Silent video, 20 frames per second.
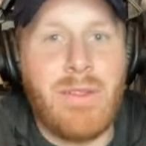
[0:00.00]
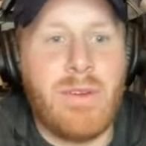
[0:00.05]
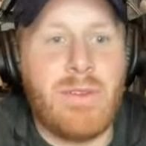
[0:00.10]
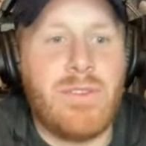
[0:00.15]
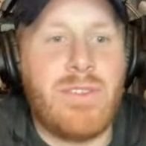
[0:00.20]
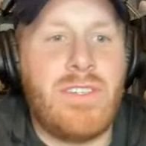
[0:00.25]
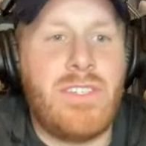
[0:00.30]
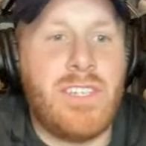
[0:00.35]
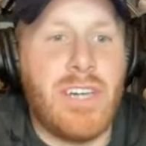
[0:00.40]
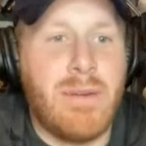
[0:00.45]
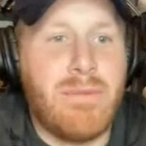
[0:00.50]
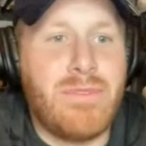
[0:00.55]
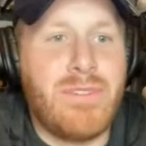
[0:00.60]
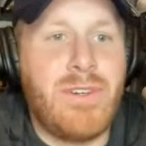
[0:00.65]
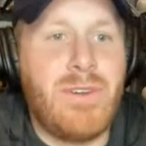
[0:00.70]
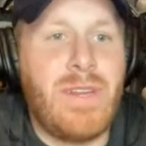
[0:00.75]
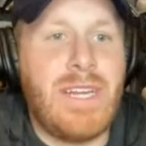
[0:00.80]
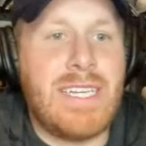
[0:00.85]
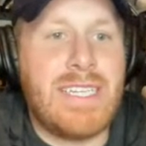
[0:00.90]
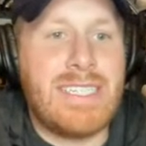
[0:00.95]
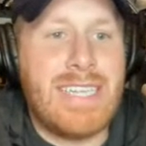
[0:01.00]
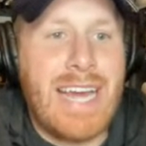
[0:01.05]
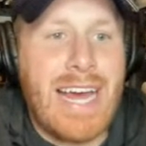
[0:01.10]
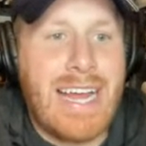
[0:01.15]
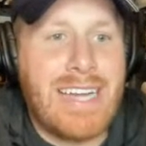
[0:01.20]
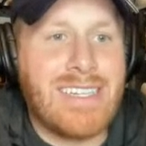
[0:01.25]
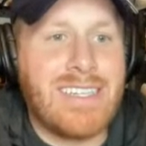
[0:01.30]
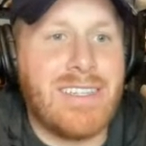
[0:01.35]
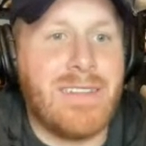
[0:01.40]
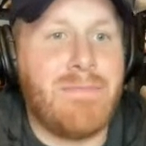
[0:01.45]
those jump shooting
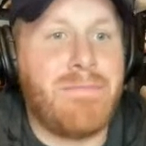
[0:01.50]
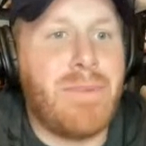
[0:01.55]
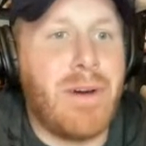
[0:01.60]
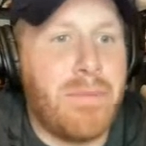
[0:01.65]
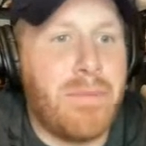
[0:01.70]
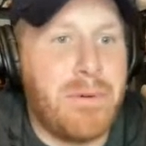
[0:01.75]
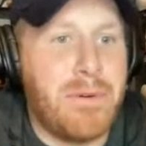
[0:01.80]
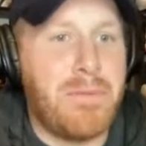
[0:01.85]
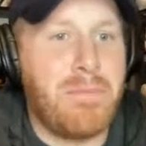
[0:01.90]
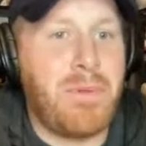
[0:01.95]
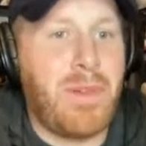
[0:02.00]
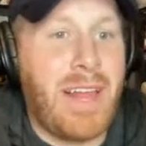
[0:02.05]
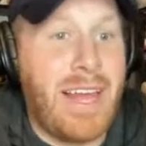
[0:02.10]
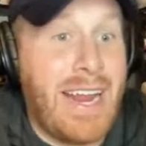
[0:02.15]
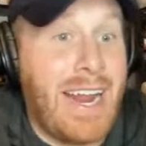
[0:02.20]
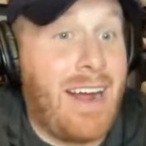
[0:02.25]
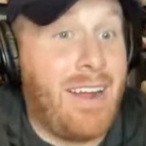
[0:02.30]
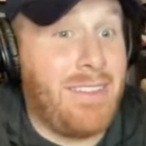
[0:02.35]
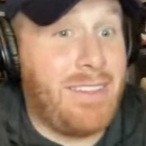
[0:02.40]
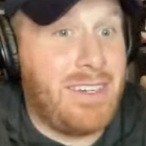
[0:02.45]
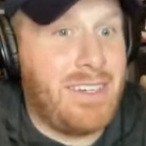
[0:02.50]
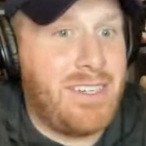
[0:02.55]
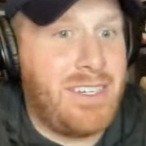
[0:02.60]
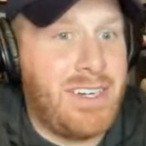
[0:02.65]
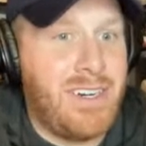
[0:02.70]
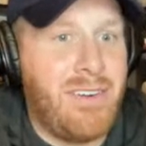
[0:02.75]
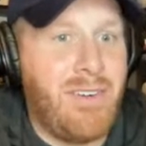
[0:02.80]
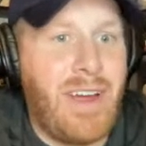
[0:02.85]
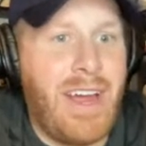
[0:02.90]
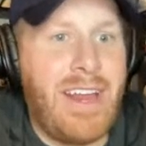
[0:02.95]
stats in the bubble played out this
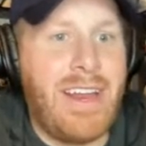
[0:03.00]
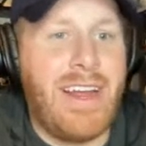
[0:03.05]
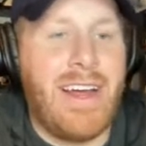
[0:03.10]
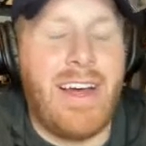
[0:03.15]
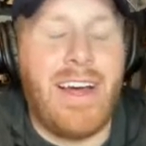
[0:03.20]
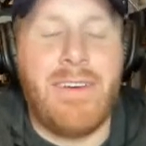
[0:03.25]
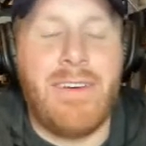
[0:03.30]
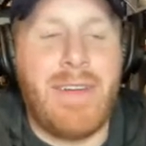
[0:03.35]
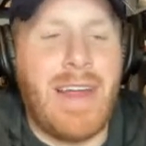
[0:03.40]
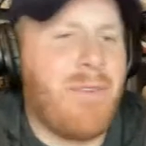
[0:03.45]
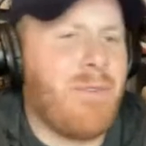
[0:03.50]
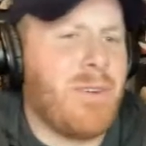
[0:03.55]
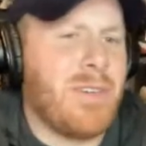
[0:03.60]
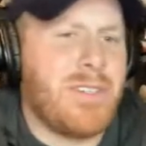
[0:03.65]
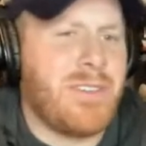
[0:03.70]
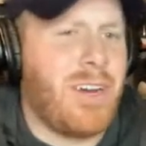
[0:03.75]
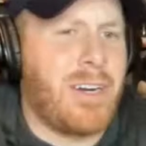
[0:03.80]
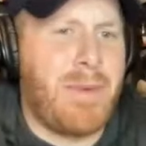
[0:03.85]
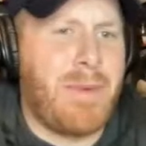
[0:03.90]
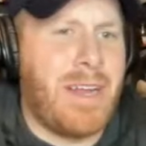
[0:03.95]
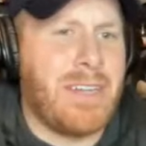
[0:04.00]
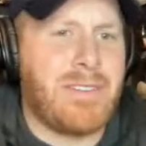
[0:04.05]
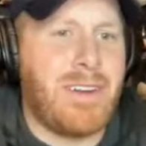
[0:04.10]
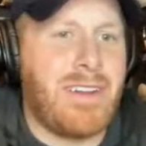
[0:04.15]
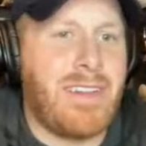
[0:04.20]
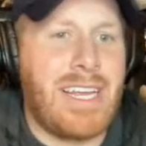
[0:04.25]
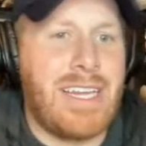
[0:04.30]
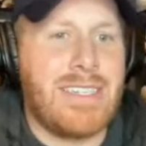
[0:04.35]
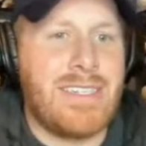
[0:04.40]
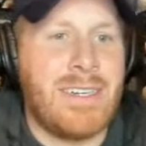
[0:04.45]
year, right? Everyone's talked about it, so I
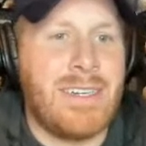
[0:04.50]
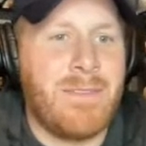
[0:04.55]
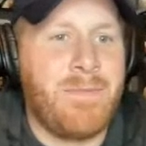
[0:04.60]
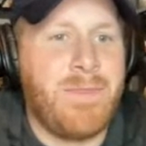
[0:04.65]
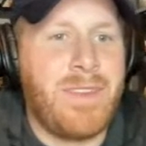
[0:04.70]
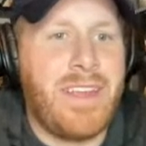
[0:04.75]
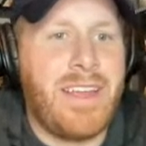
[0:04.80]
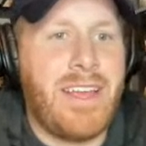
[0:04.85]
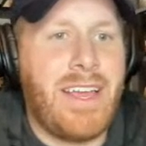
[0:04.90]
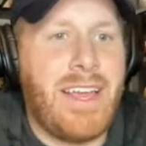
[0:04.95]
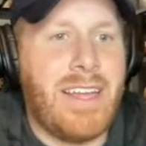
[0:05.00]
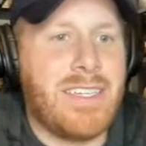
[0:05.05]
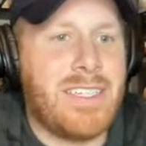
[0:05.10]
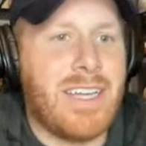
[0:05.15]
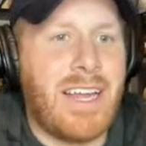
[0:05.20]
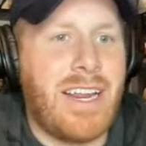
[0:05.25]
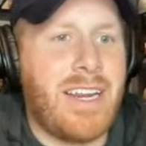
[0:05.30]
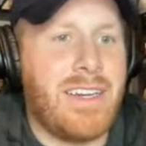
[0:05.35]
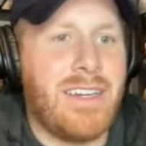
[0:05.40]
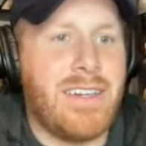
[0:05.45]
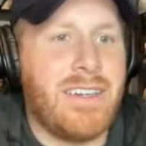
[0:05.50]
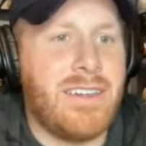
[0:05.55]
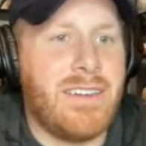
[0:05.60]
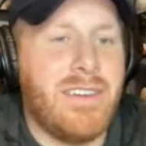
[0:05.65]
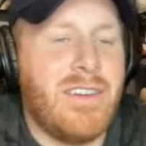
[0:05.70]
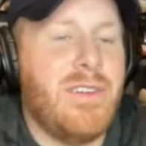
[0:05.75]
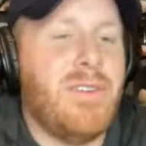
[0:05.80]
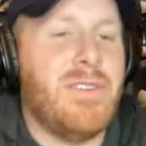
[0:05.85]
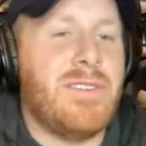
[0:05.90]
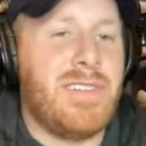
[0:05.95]
don't think it's shedding
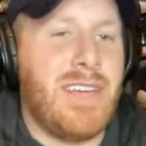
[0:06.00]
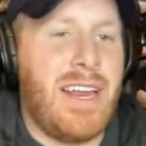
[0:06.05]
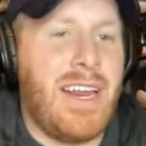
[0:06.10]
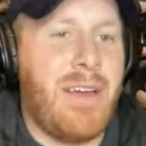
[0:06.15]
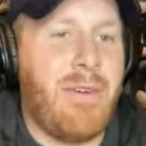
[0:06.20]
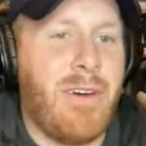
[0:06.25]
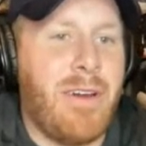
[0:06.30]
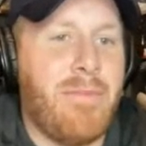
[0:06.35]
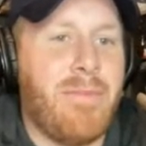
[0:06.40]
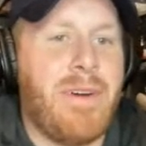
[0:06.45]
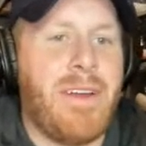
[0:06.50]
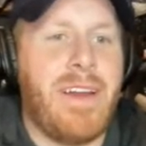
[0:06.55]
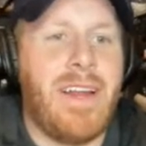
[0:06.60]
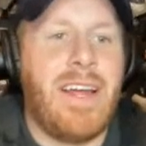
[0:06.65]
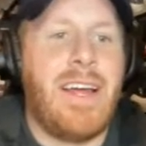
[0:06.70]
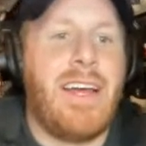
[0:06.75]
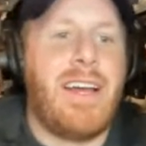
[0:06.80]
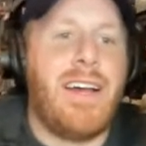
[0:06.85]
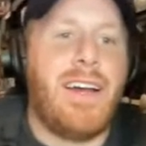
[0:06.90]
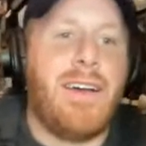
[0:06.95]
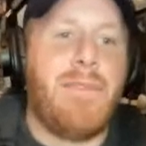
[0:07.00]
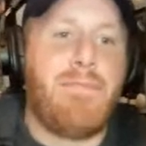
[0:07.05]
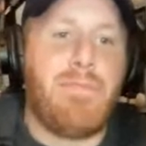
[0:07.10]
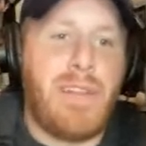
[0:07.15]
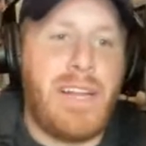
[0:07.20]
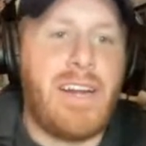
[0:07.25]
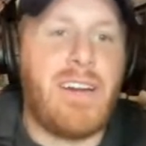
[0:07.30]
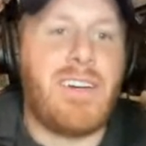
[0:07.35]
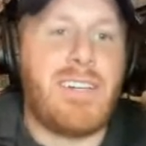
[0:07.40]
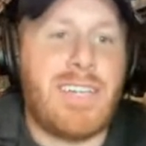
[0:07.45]
news to anyone, but
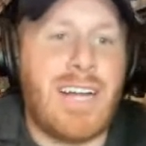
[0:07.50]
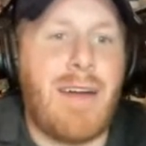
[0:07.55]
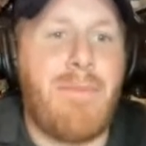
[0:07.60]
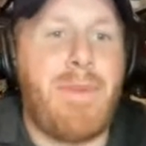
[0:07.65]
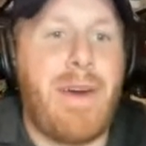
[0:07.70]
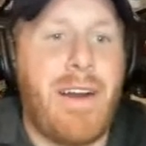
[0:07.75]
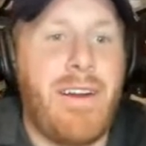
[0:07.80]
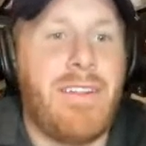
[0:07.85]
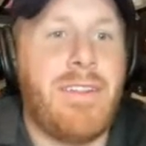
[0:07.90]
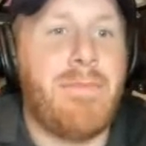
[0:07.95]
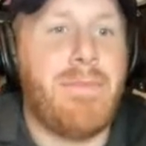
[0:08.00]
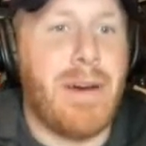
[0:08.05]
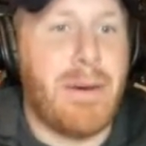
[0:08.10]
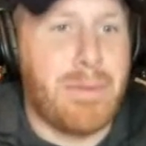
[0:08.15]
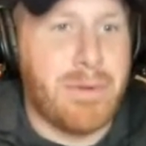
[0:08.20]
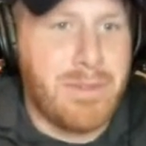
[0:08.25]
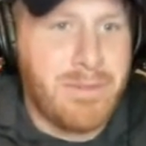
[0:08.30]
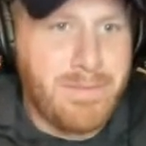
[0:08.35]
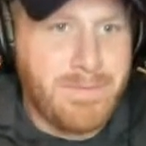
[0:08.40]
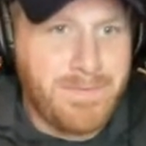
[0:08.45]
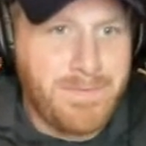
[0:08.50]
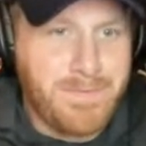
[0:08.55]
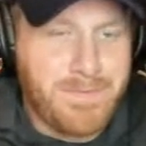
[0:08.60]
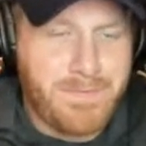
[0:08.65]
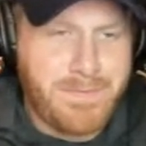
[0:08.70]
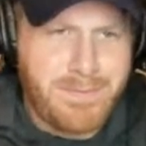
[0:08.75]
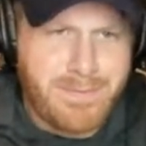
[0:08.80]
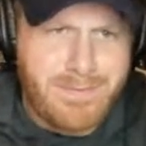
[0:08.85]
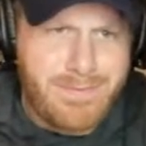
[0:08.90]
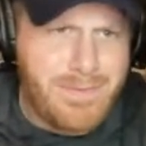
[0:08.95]
players shot better in the bubble,
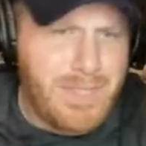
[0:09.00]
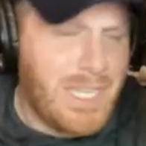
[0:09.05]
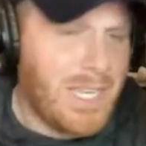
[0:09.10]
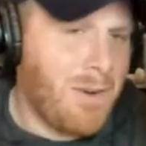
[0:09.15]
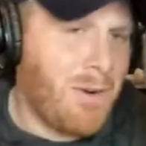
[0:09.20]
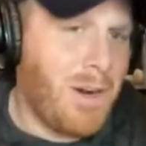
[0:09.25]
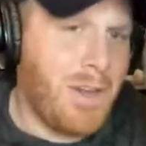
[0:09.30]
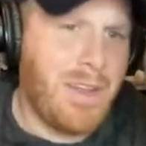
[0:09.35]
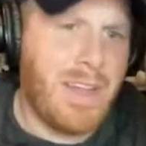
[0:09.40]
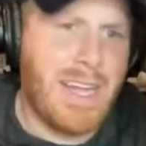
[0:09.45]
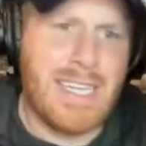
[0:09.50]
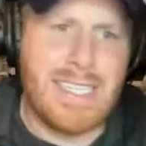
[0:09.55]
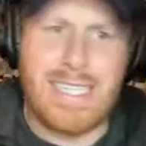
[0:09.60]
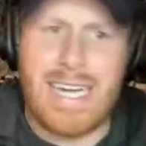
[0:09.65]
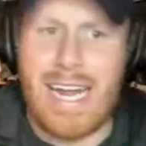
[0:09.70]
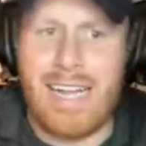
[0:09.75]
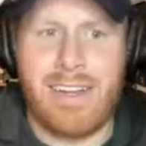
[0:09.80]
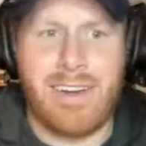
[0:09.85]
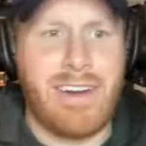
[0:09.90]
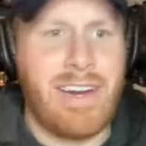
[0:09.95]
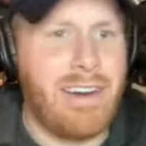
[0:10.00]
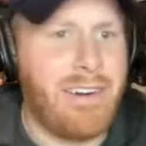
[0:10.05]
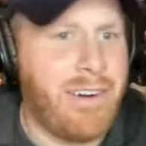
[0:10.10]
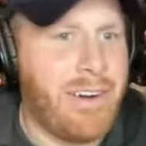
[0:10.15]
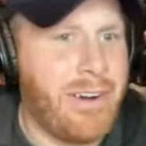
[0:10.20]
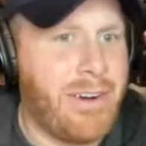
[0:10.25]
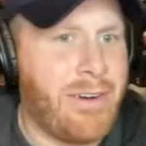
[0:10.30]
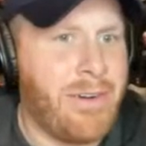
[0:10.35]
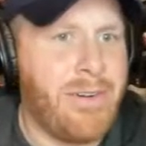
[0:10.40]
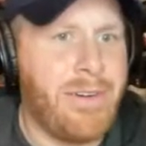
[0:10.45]
whether that's Tyler
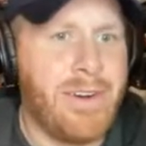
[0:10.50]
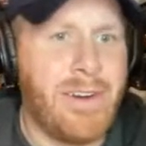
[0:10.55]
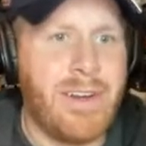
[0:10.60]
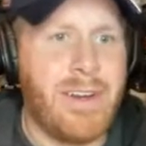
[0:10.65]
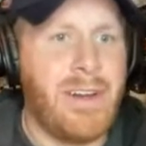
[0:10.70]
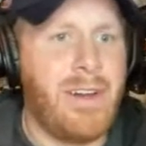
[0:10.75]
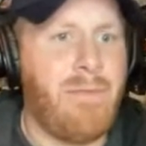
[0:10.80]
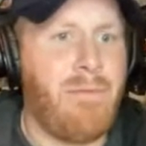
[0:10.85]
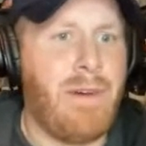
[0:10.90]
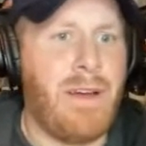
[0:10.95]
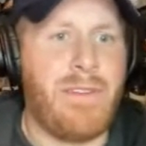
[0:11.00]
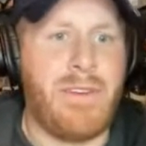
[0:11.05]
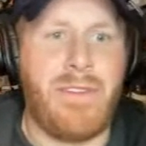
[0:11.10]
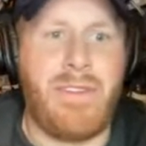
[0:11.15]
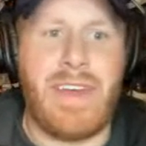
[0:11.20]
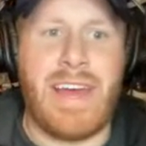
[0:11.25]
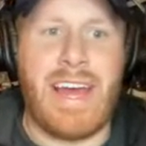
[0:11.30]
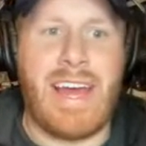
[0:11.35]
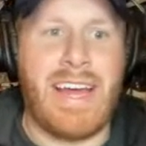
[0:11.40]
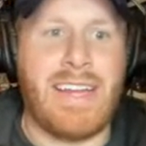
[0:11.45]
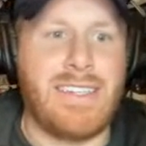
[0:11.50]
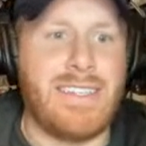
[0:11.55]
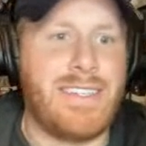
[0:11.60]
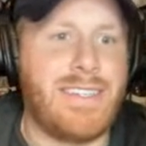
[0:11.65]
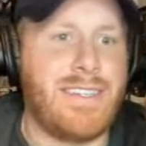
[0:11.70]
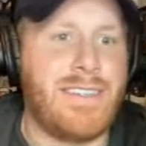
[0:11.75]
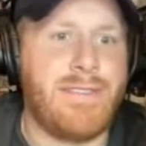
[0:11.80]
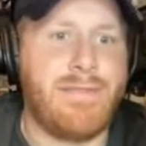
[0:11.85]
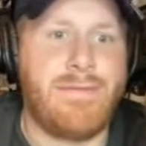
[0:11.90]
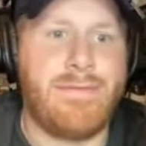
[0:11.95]
Hero, whether
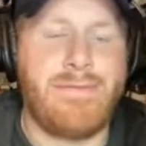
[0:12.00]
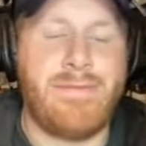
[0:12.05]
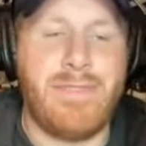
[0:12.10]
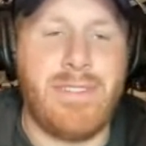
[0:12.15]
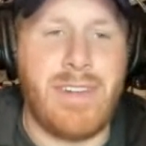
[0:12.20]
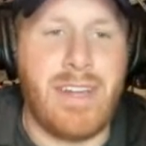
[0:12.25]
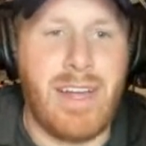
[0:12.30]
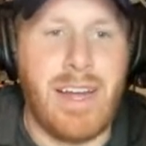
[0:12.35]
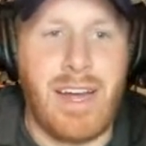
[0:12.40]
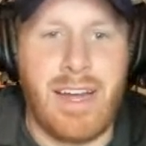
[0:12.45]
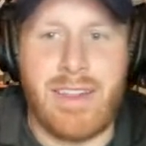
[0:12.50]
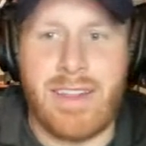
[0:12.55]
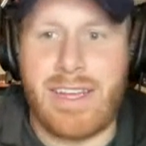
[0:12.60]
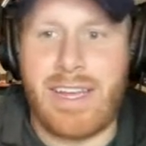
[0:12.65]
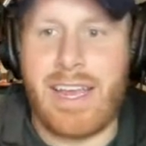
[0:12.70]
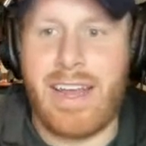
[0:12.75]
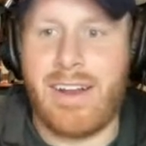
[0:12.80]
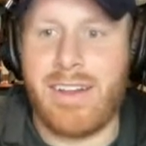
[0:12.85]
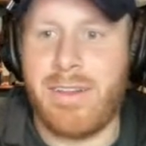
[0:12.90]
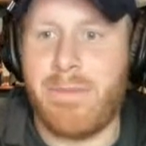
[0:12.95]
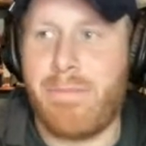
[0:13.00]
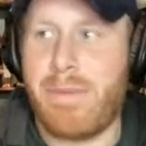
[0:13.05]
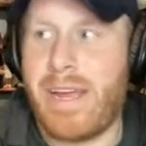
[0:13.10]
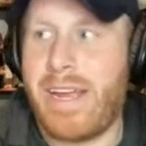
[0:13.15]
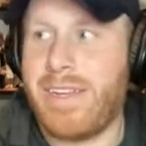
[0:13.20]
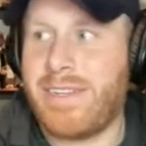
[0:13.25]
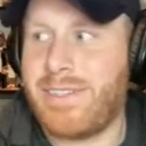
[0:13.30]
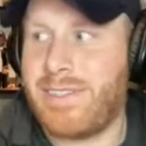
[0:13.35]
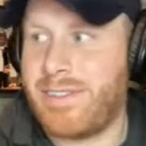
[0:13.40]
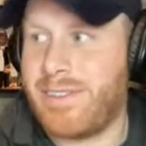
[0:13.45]
that's the kid on the
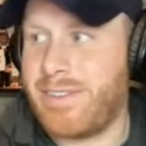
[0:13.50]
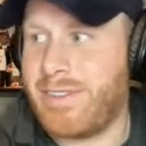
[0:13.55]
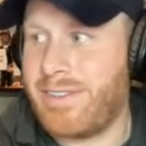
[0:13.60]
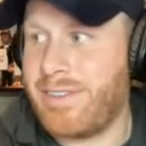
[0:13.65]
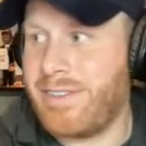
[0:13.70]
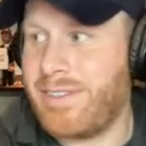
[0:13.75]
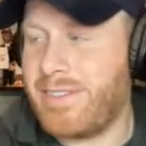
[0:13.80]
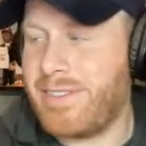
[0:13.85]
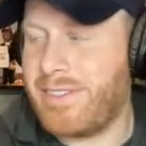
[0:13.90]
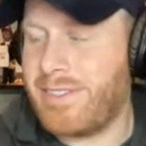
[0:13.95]
Pacers.